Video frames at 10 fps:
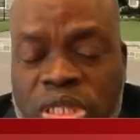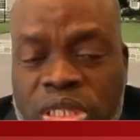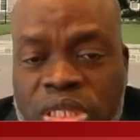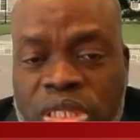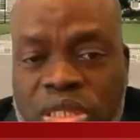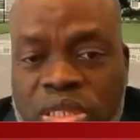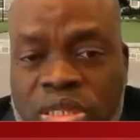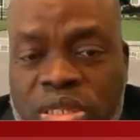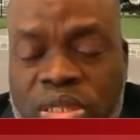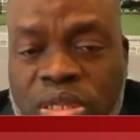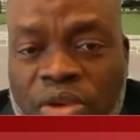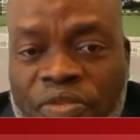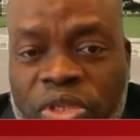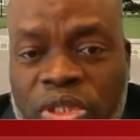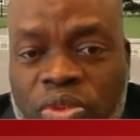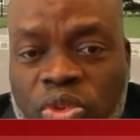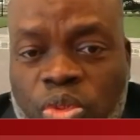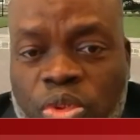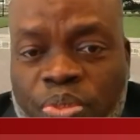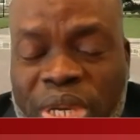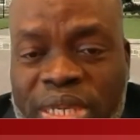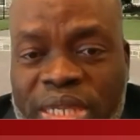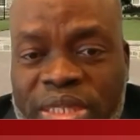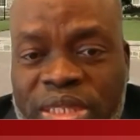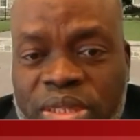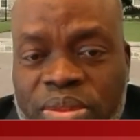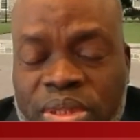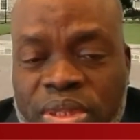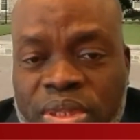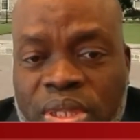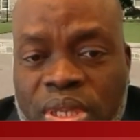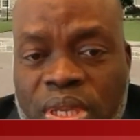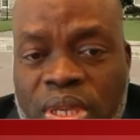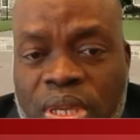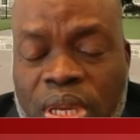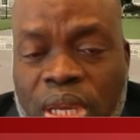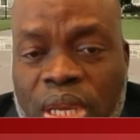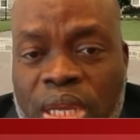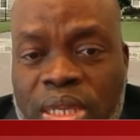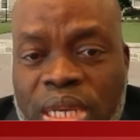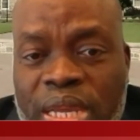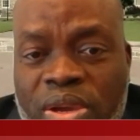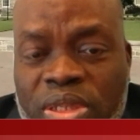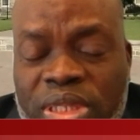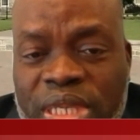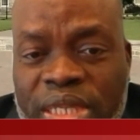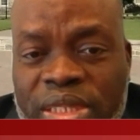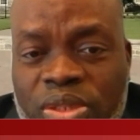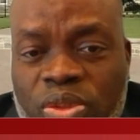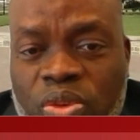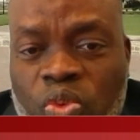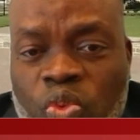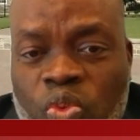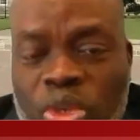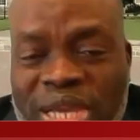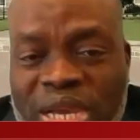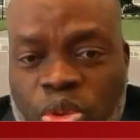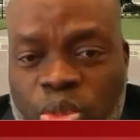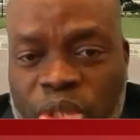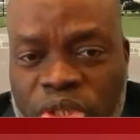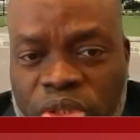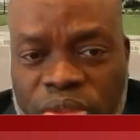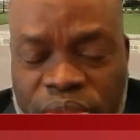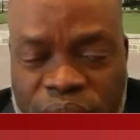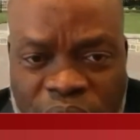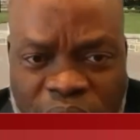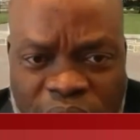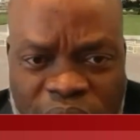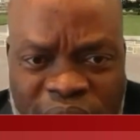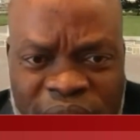the Office of Global Partnerships, and the Lagos State Water Commission. The